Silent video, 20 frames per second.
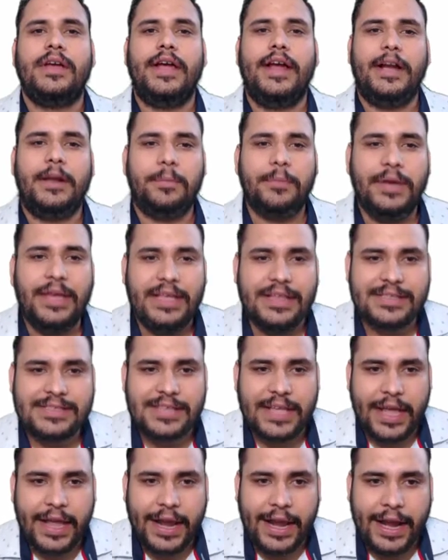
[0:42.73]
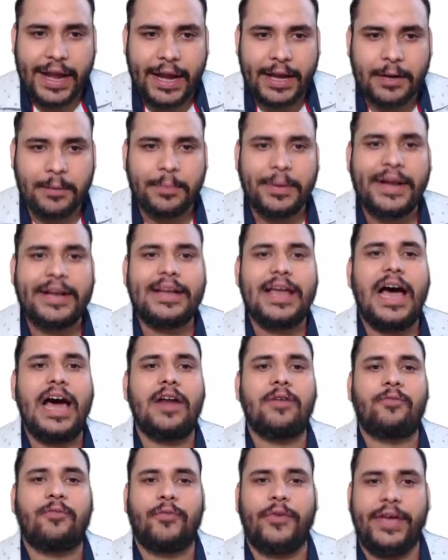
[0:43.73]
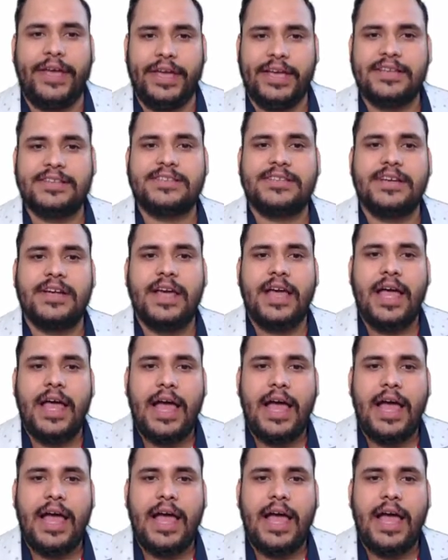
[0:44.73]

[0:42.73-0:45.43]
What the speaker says: It means 8 bits are fixed